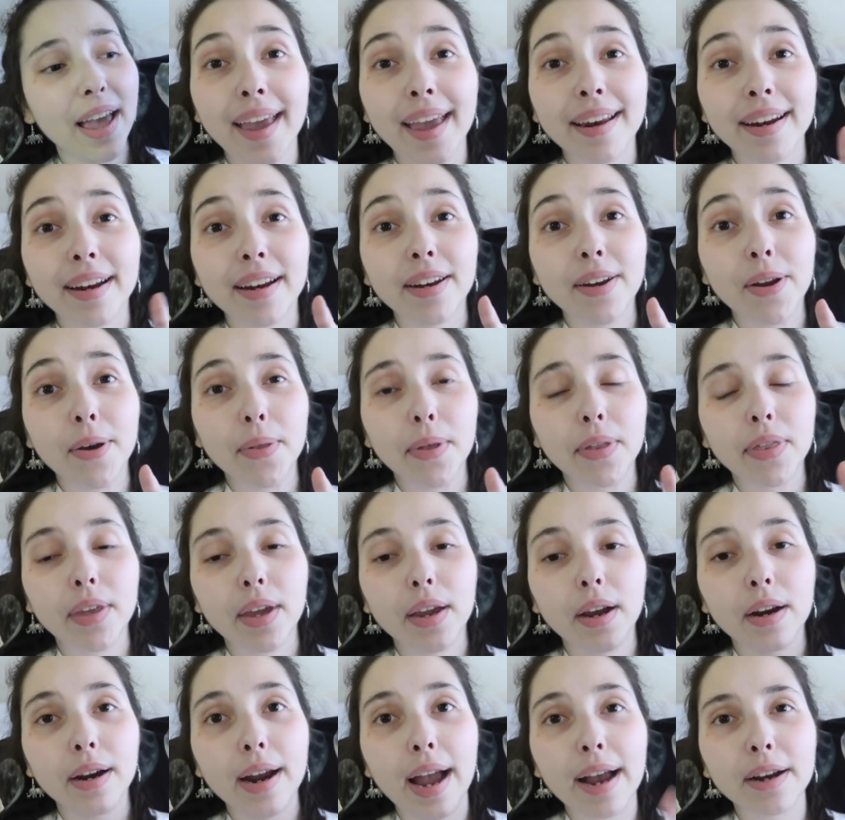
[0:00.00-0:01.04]
And I know that
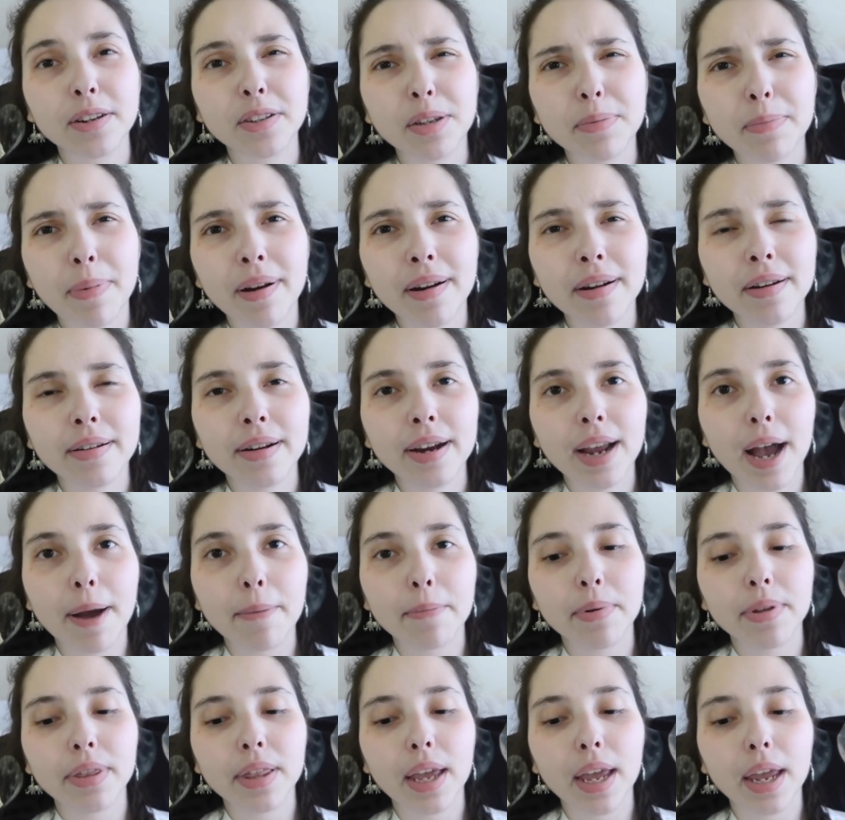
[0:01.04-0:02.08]
they are actually partnering
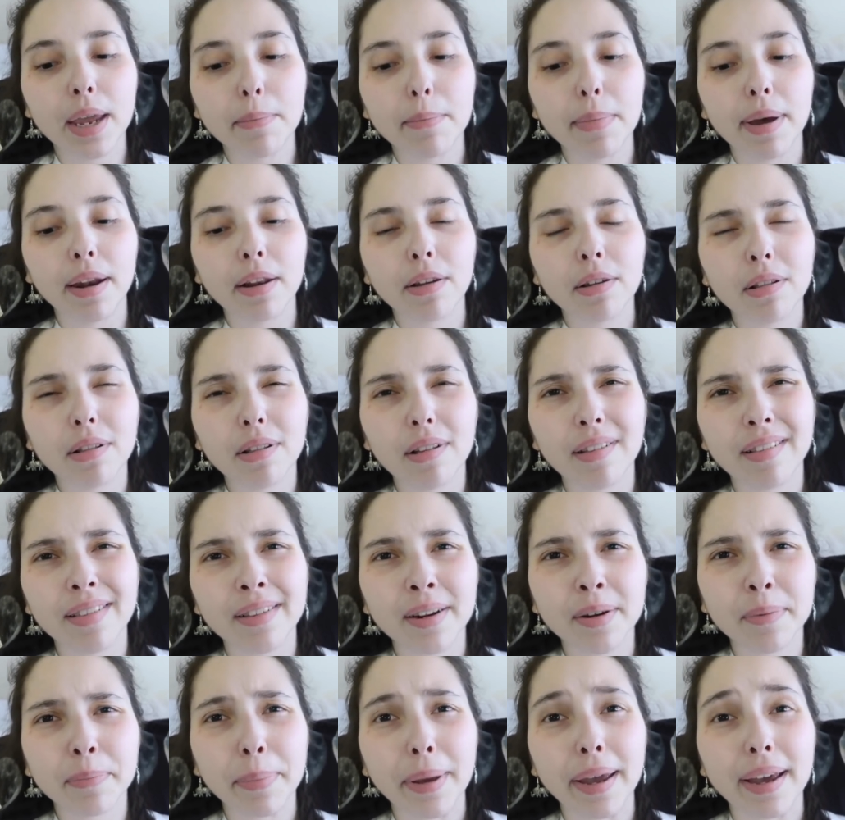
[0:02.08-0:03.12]
up with a medical
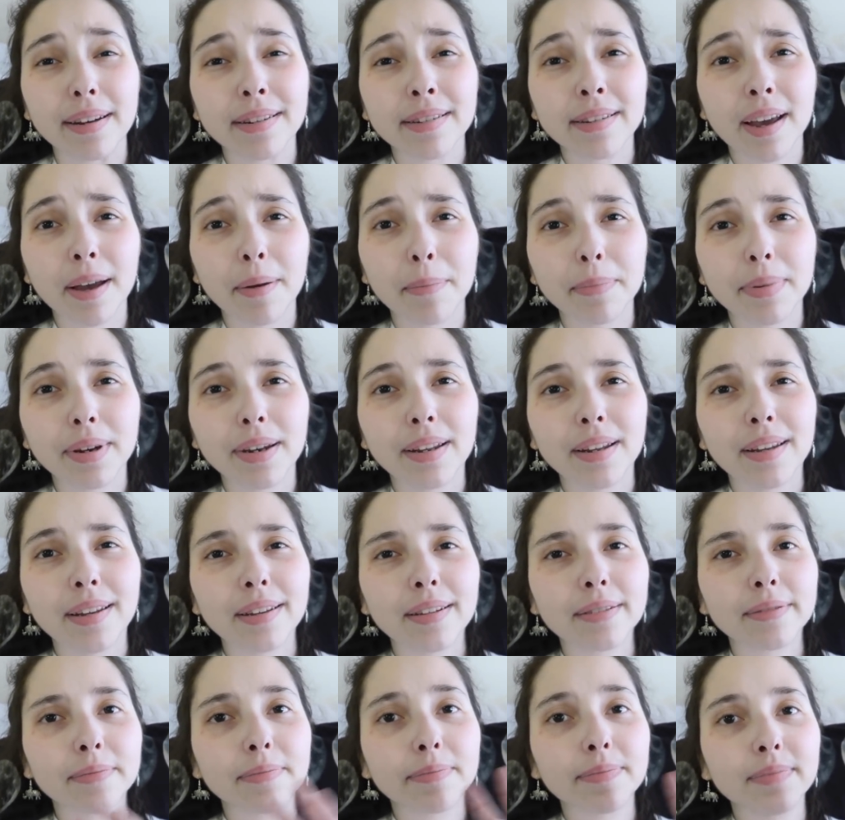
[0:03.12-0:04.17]
alert band
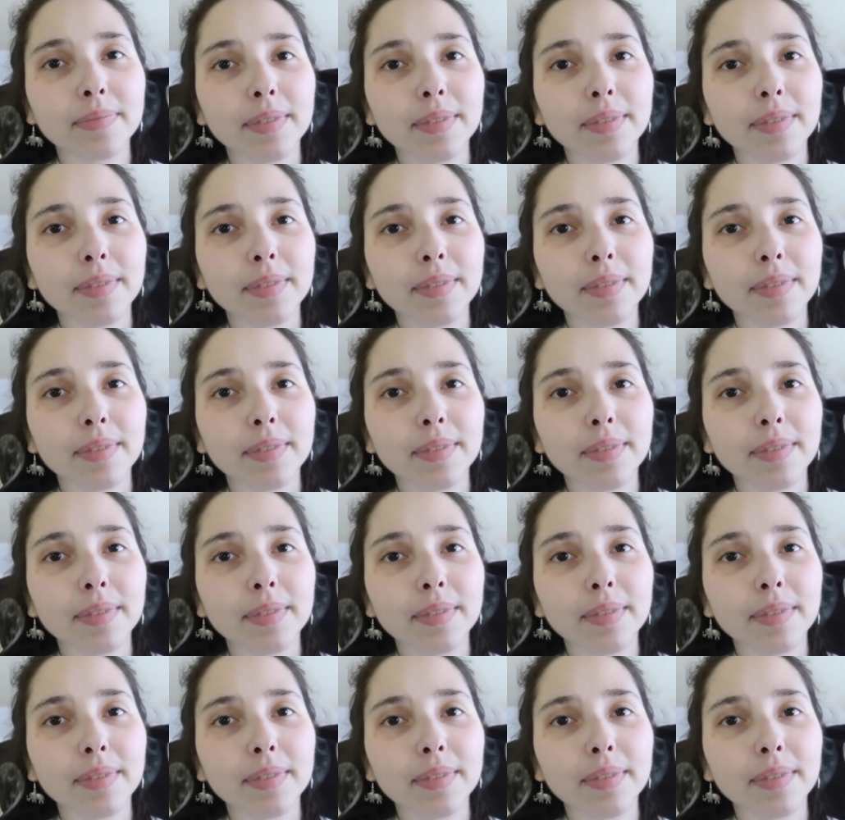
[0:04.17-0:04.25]
company.